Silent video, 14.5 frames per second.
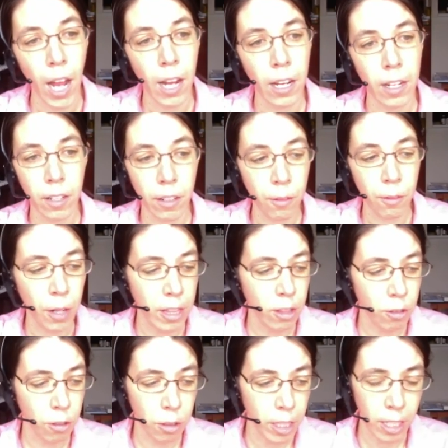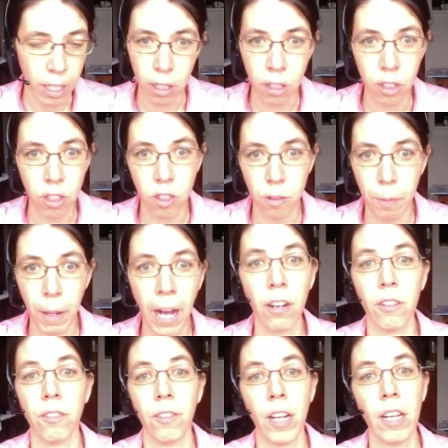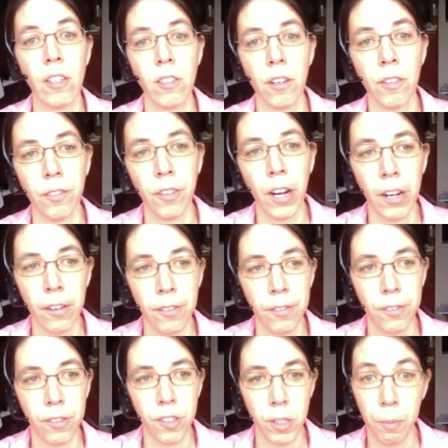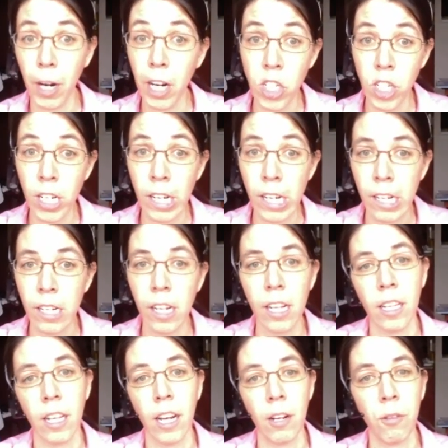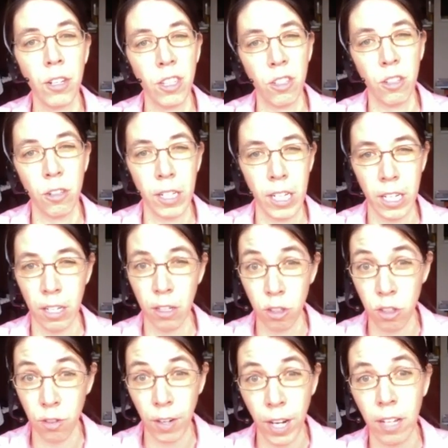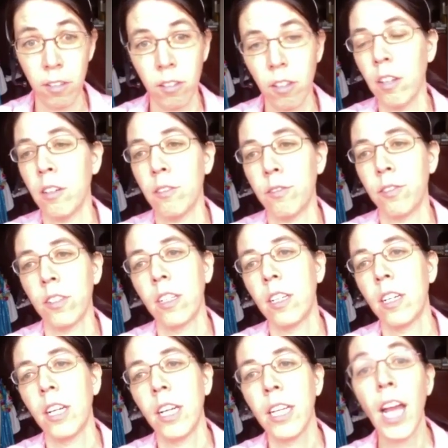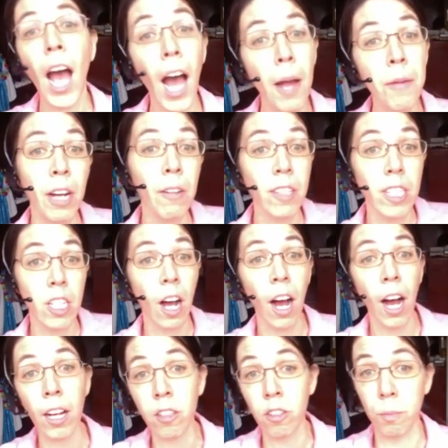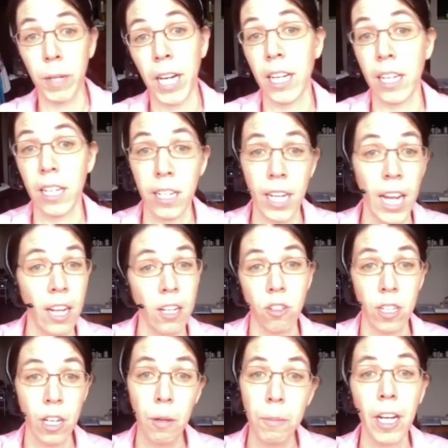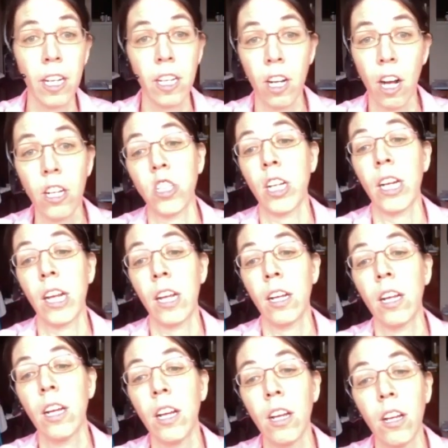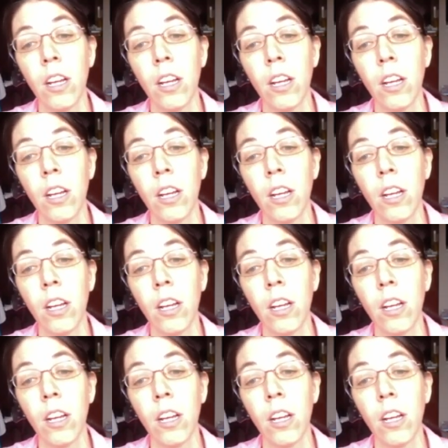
I went through a huge phase of depression, and then I went through a huge phase of, yeah, I'm great with the dogs, but I can't do the human and dog training.